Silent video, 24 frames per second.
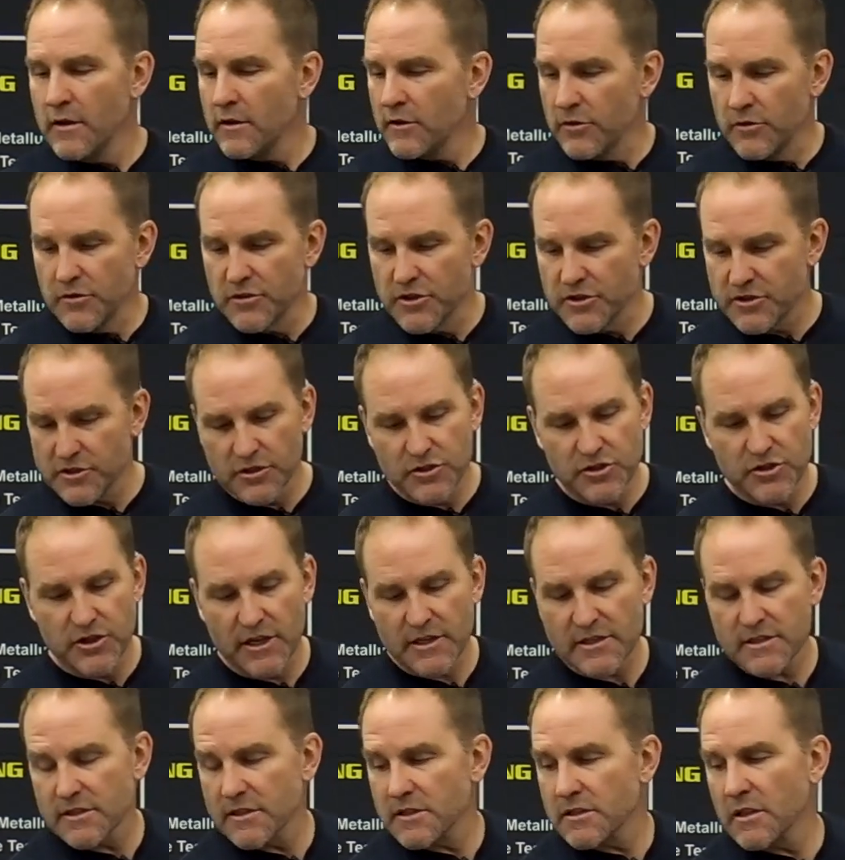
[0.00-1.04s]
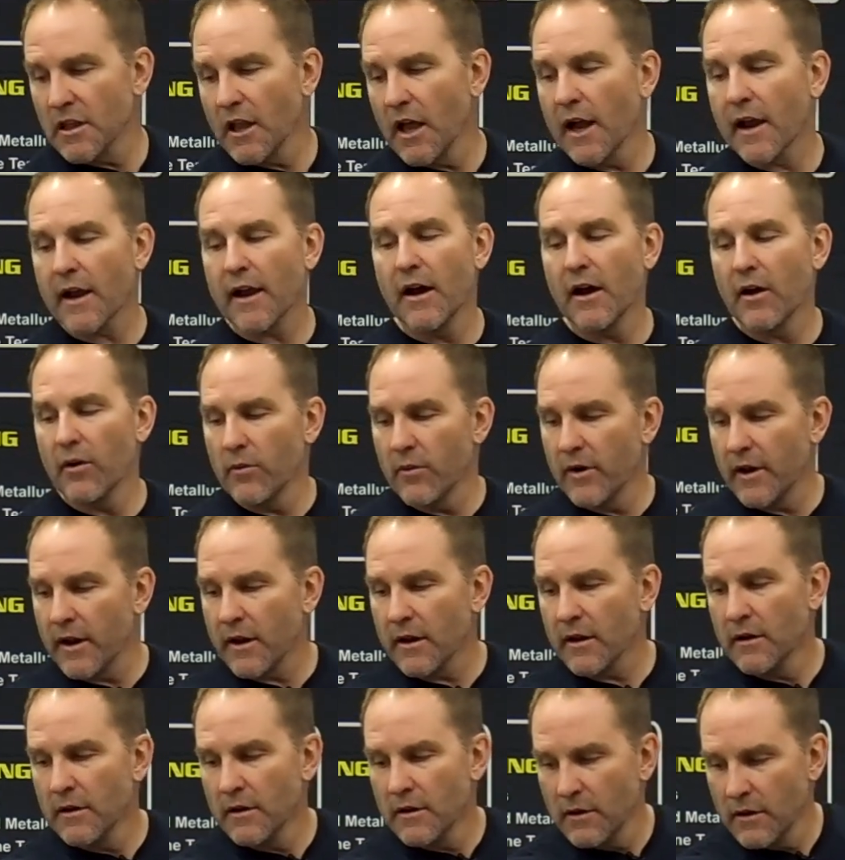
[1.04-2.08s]
you just adjust this lockout
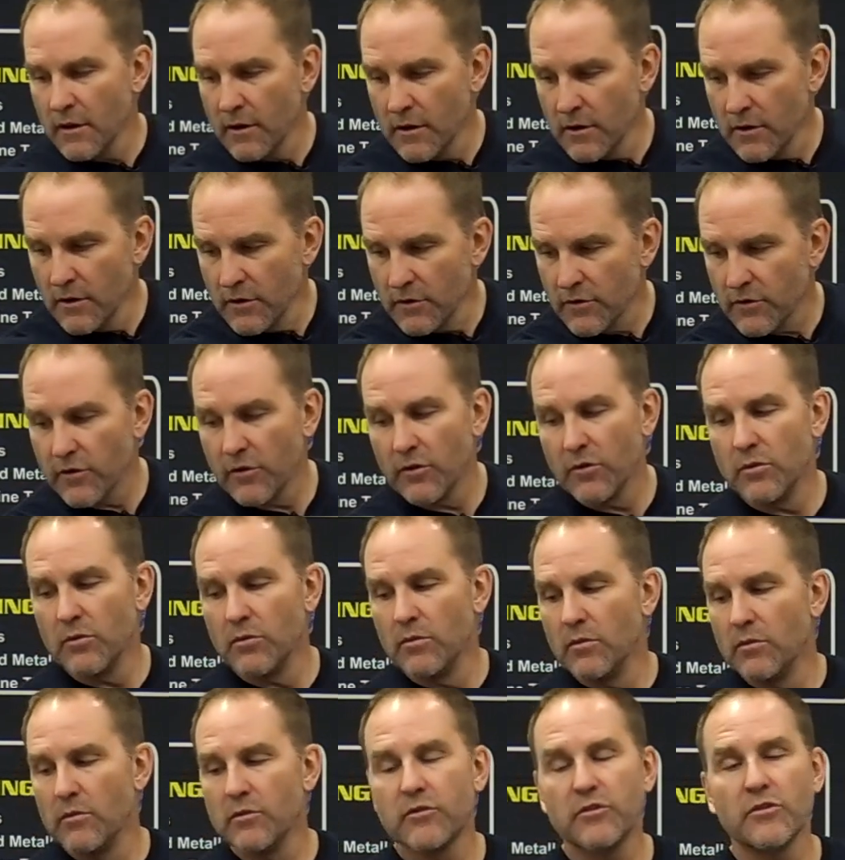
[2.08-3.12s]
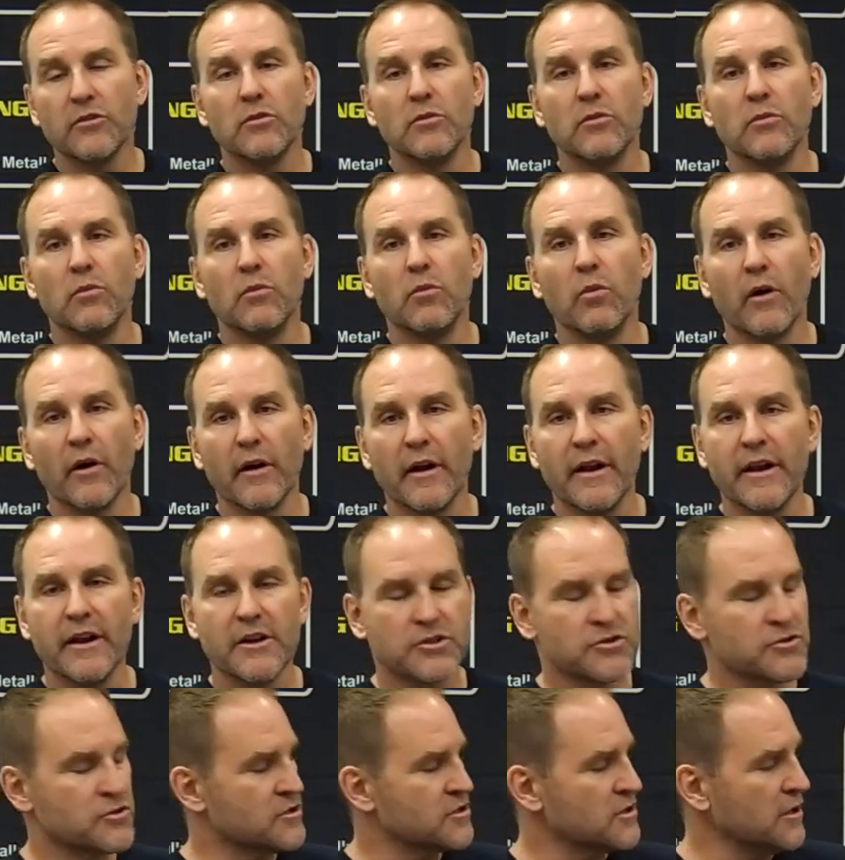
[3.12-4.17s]
ring to where it
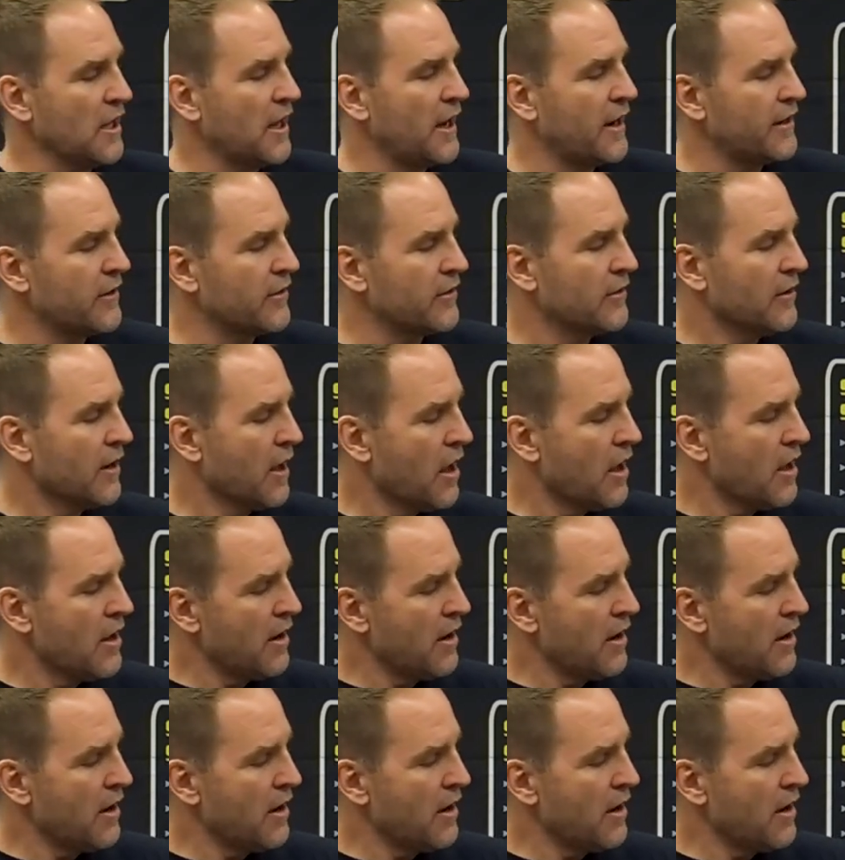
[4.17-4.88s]
hits your slider.